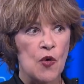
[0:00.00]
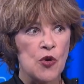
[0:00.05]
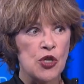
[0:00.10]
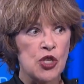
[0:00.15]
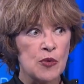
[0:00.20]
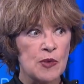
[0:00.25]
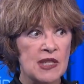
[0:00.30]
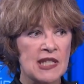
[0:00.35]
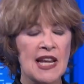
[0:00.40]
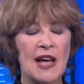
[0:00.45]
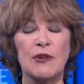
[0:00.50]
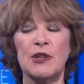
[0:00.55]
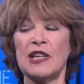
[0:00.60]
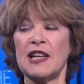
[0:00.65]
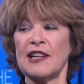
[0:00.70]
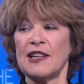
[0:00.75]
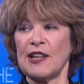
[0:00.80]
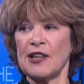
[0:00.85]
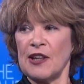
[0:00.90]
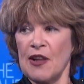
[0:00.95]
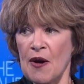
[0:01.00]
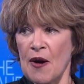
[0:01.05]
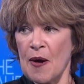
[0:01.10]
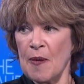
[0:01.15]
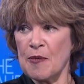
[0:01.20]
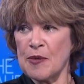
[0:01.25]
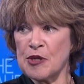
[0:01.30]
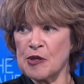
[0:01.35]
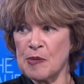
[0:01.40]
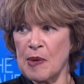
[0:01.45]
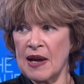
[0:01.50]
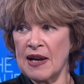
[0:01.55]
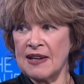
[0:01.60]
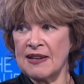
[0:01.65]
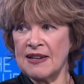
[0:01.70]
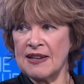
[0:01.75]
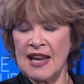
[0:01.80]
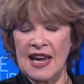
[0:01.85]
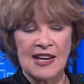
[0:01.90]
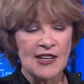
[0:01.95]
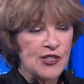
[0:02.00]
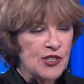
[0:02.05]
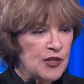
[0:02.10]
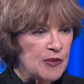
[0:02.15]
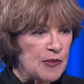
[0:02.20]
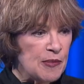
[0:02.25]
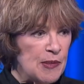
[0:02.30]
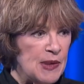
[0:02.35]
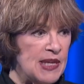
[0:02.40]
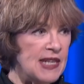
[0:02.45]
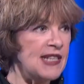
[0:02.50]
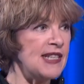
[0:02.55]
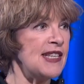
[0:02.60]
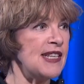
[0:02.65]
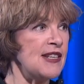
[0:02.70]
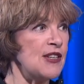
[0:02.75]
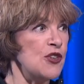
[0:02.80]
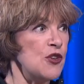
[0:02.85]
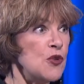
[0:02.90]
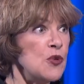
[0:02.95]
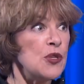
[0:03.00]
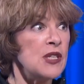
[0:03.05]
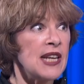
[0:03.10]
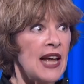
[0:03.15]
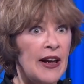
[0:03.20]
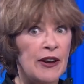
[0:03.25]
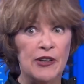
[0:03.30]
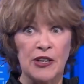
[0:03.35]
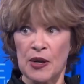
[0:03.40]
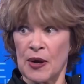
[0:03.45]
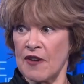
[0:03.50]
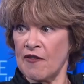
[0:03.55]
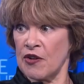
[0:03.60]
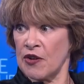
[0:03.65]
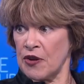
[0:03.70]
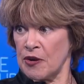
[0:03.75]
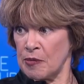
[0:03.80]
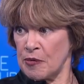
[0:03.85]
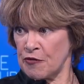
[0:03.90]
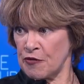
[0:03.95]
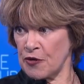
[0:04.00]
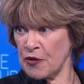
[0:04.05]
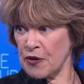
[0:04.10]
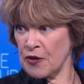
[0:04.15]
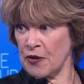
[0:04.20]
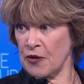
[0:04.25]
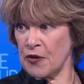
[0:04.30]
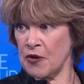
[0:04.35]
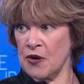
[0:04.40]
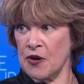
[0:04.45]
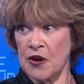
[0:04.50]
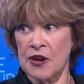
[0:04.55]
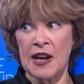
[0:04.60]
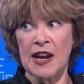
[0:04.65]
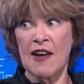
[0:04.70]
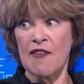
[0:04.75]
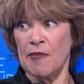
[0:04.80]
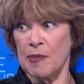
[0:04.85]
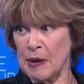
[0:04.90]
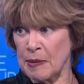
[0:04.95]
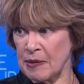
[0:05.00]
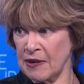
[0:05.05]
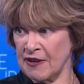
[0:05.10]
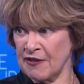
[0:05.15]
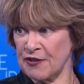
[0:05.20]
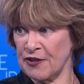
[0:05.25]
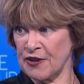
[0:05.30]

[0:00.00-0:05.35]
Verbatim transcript: She was sounding an alarm, which by nature means a new sound that you haven't heard before, or not enough people have